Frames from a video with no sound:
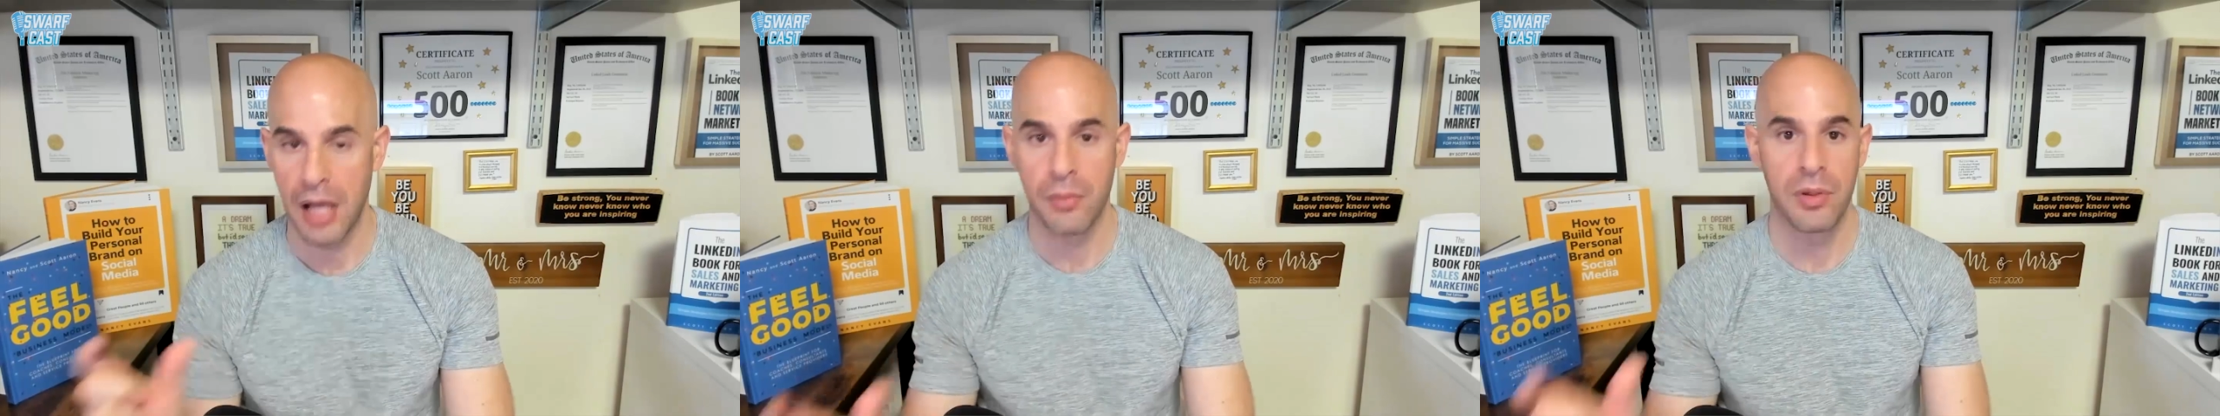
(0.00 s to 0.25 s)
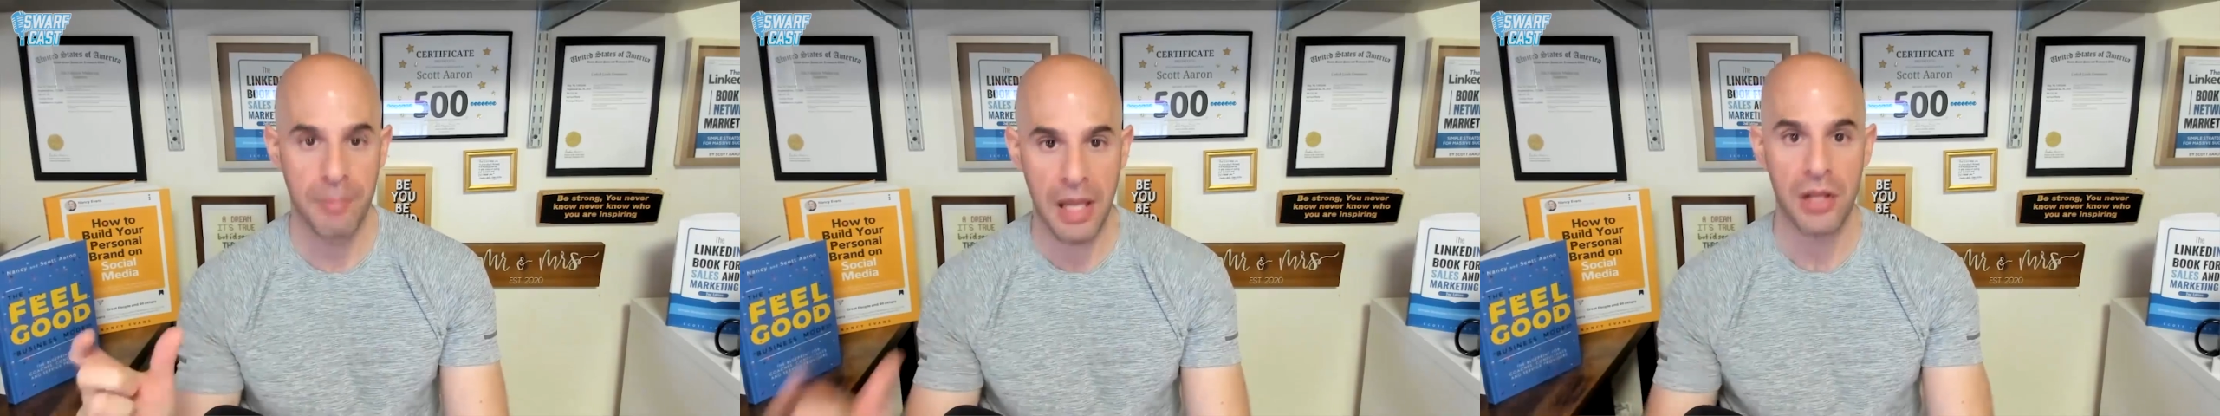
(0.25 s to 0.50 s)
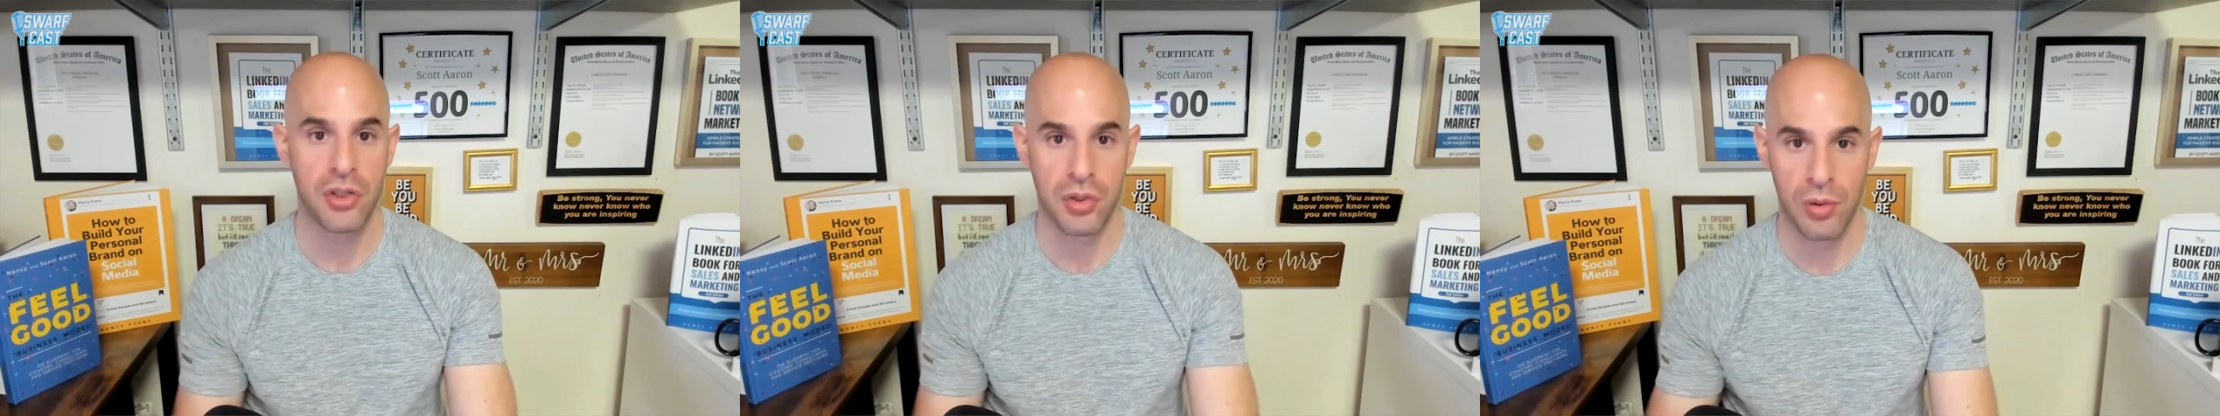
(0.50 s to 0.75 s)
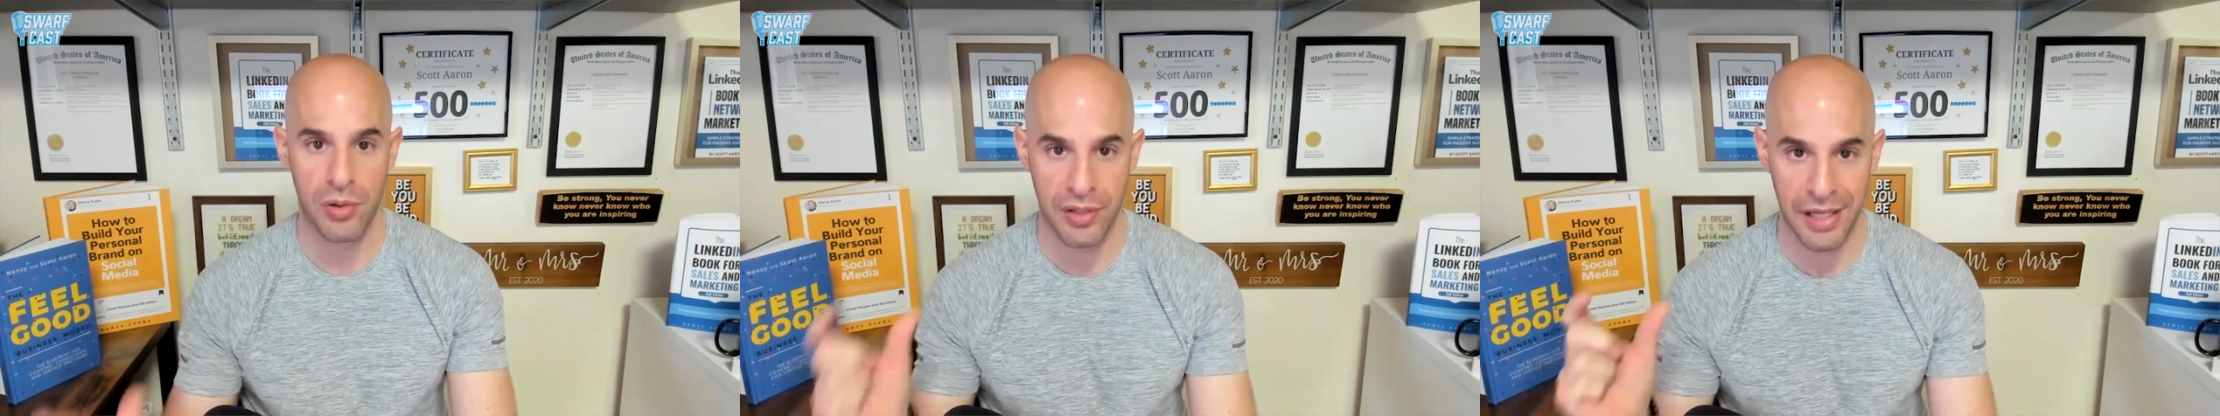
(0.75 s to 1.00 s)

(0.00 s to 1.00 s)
would make sure that